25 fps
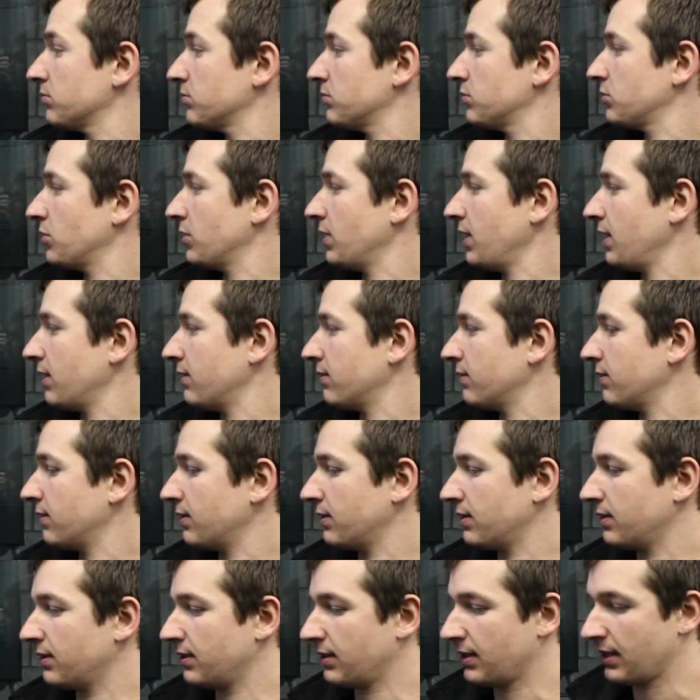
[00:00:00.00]
So yeah,
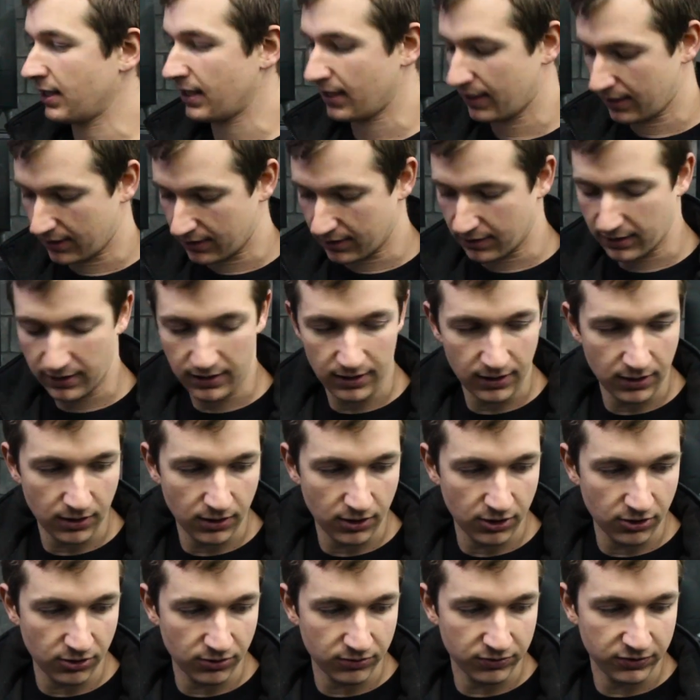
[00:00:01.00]

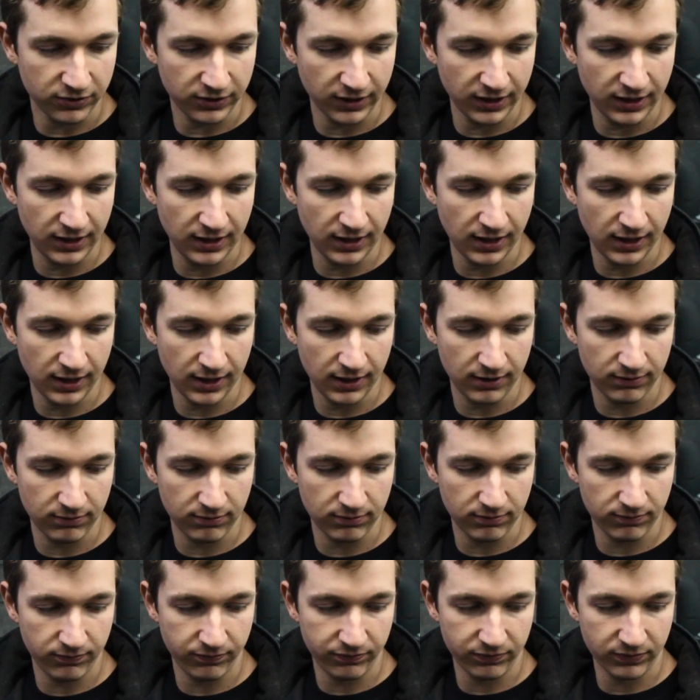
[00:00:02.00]
hopefully a
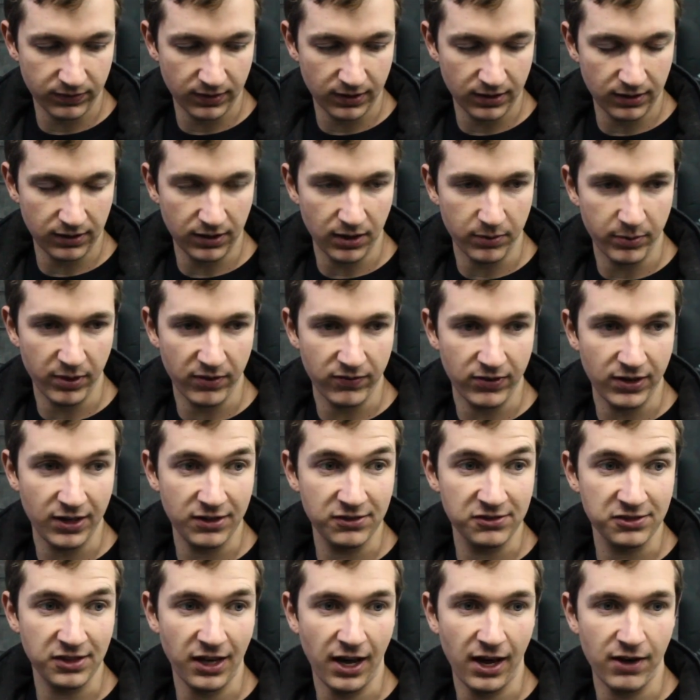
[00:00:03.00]
little bit of an
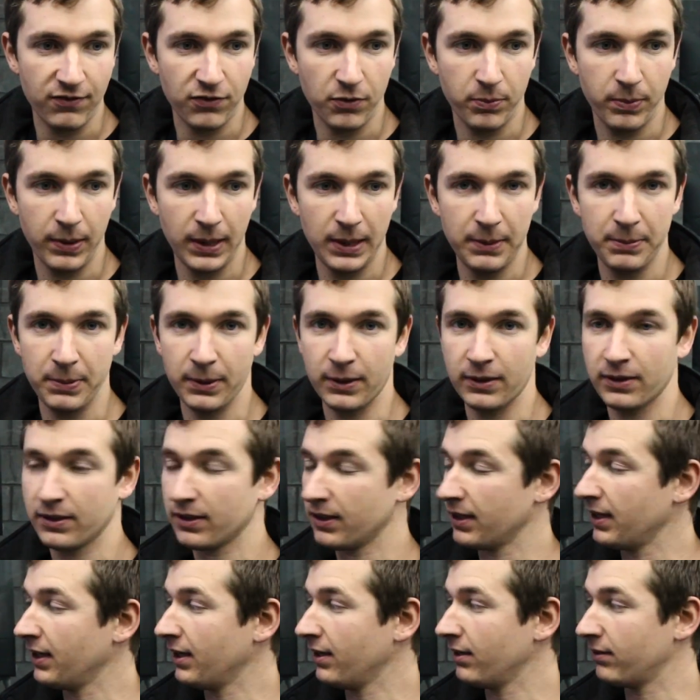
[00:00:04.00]
insight for people
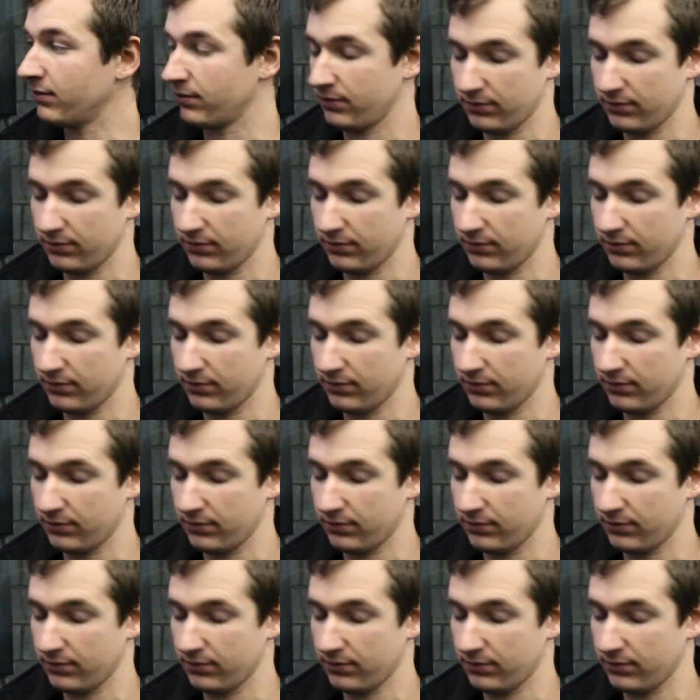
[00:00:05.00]
here.